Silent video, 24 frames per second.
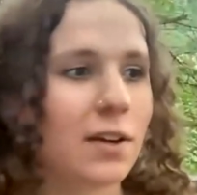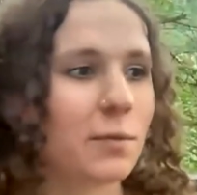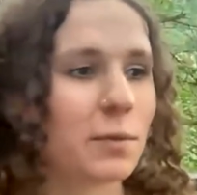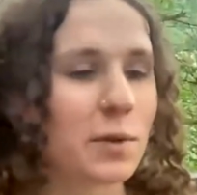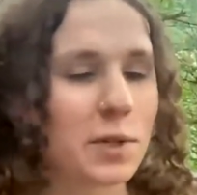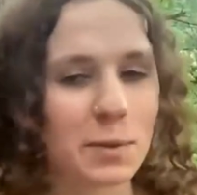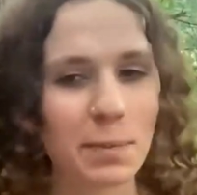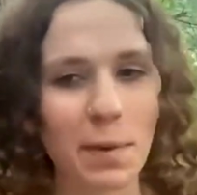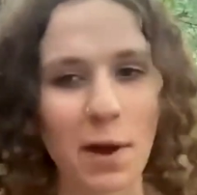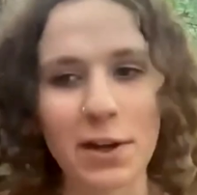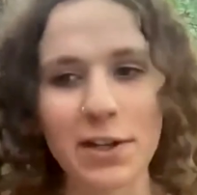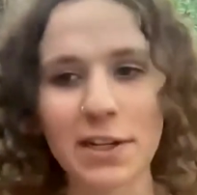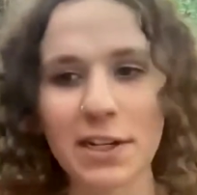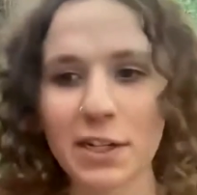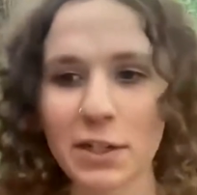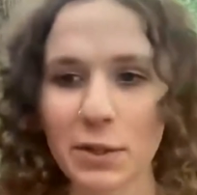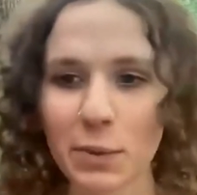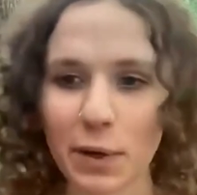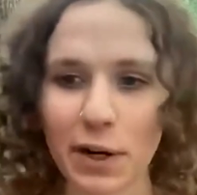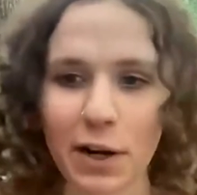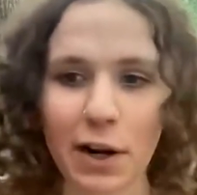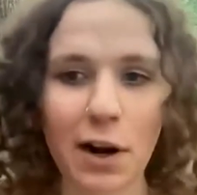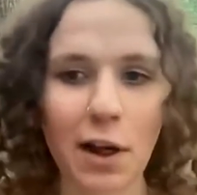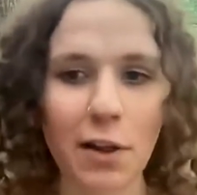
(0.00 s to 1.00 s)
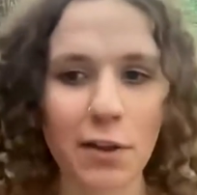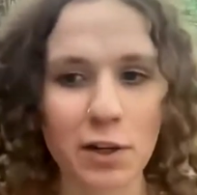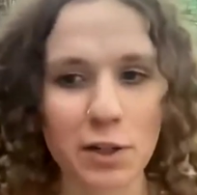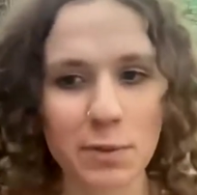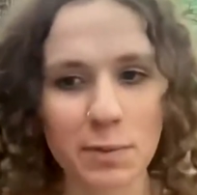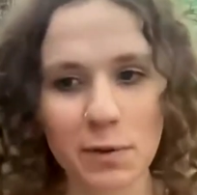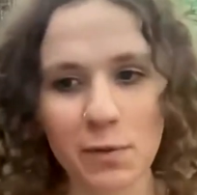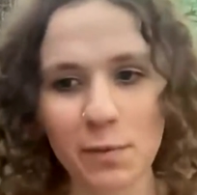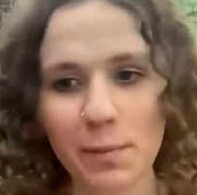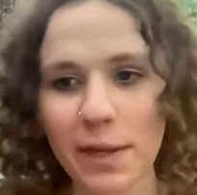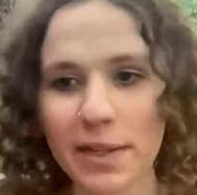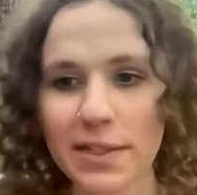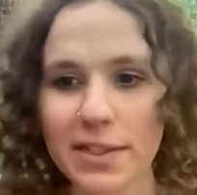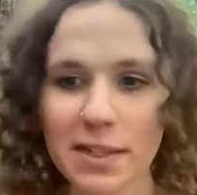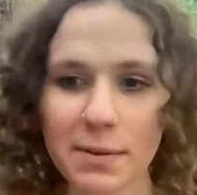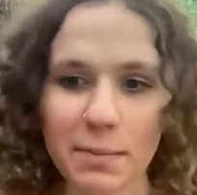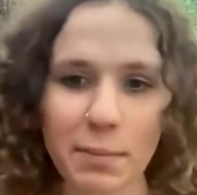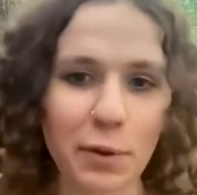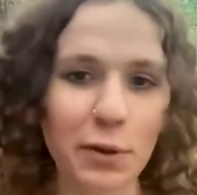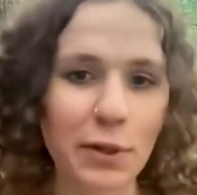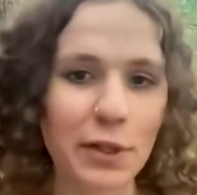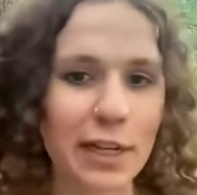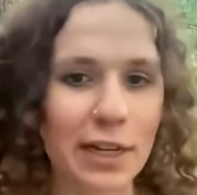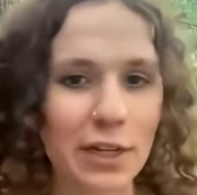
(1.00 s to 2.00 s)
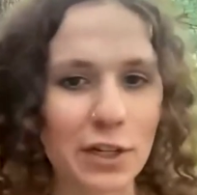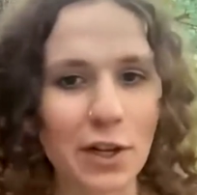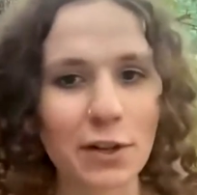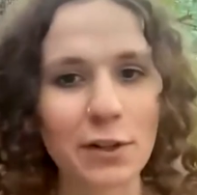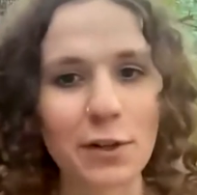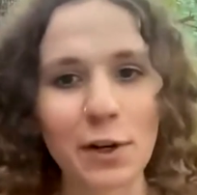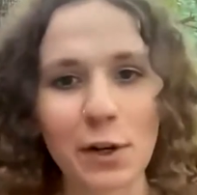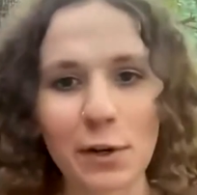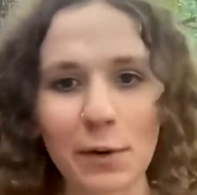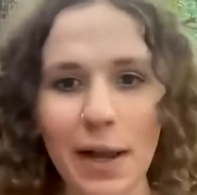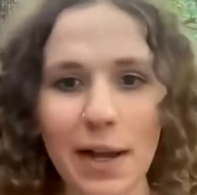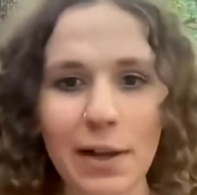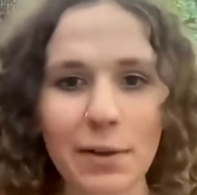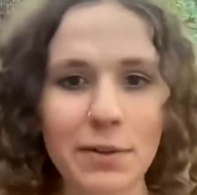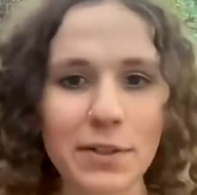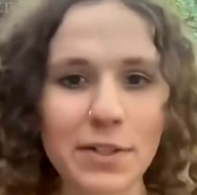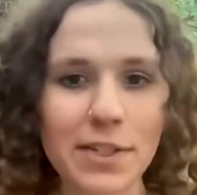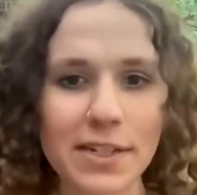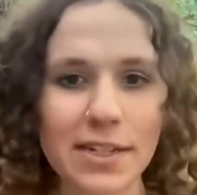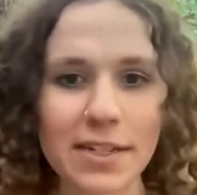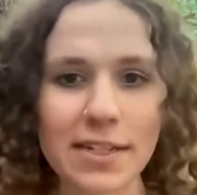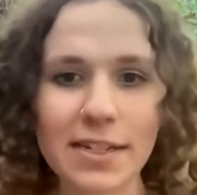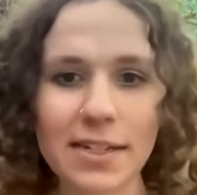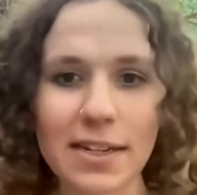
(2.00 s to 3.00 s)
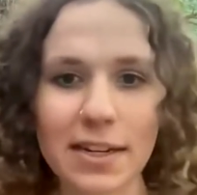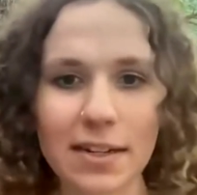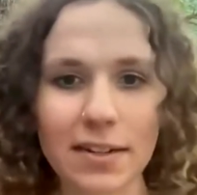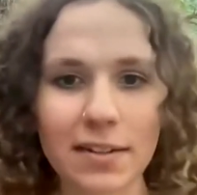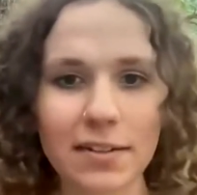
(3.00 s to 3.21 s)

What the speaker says: responding to one another's movements and pulling each other around and